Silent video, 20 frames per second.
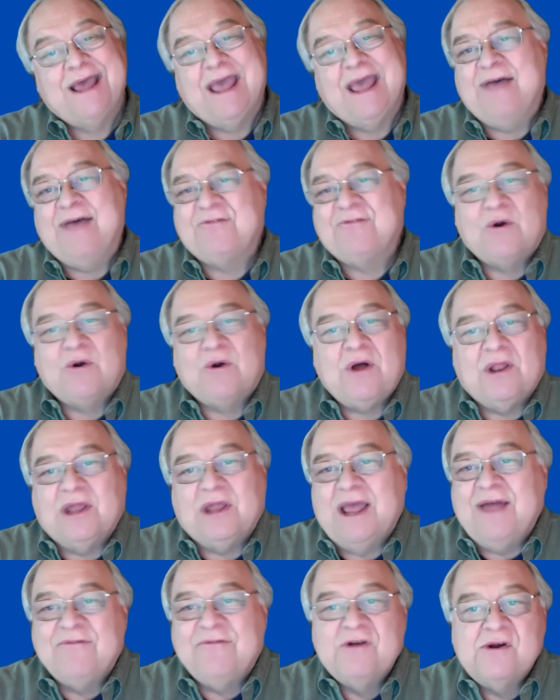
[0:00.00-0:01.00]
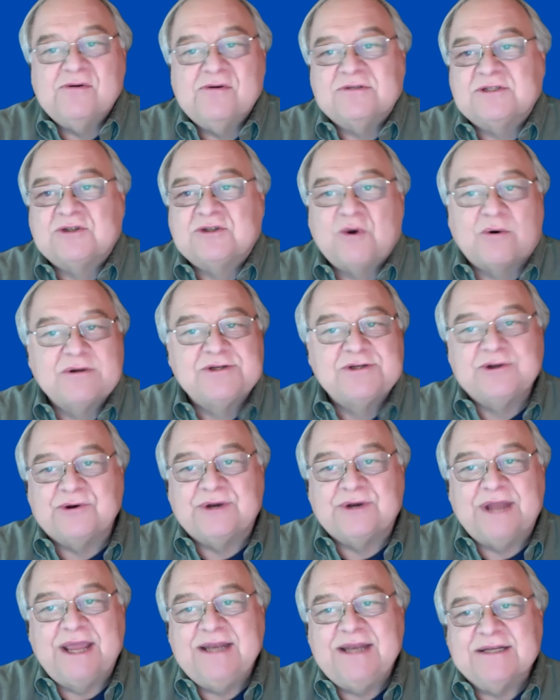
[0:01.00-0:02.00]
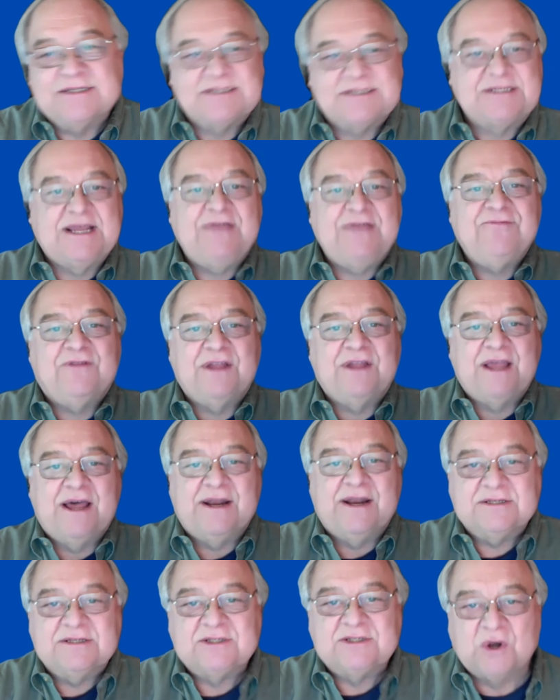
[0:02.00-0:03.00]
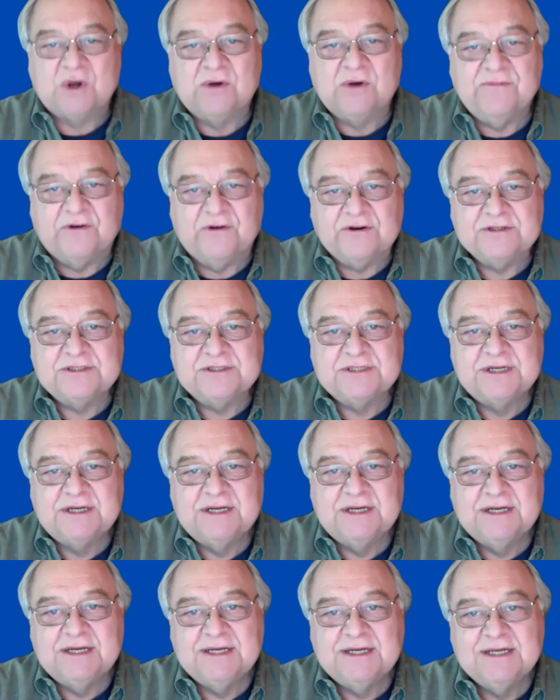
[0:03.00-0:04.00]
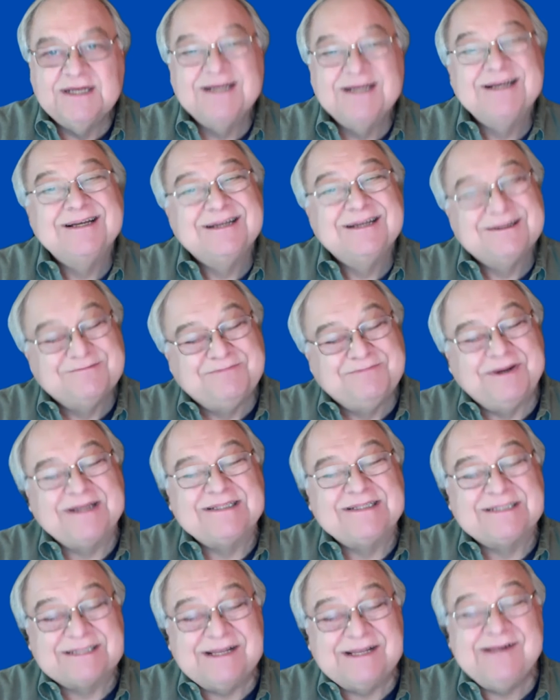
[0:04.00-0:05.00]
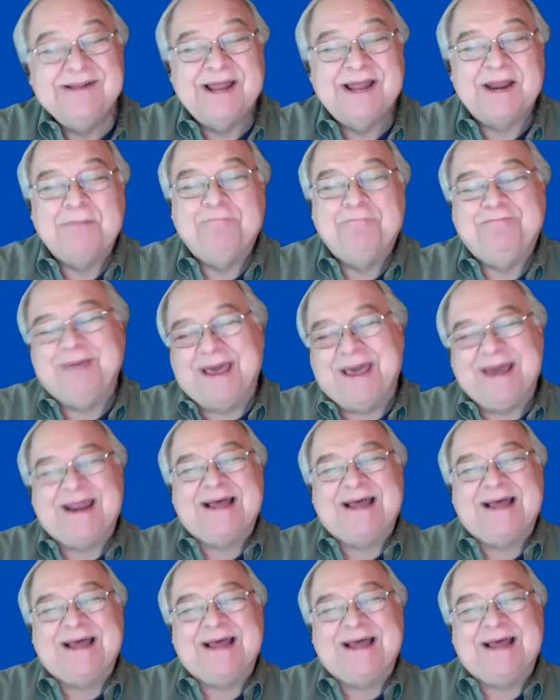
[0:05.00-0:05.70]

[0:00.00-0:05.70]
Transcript: After all, Evernote stores your data safely on its servers, but it's still not a bad